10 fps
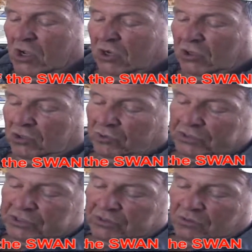
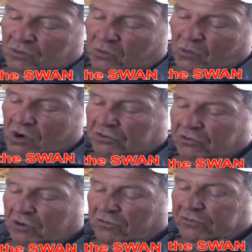Louis walked
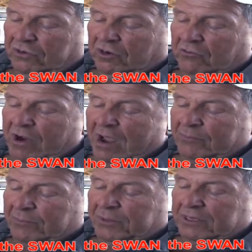over and grabbed
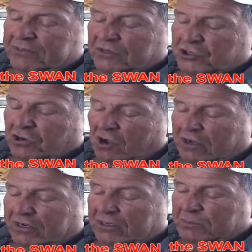a piece of chalk
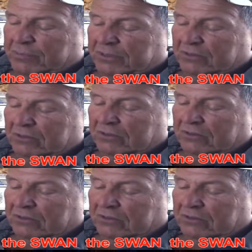in his bill,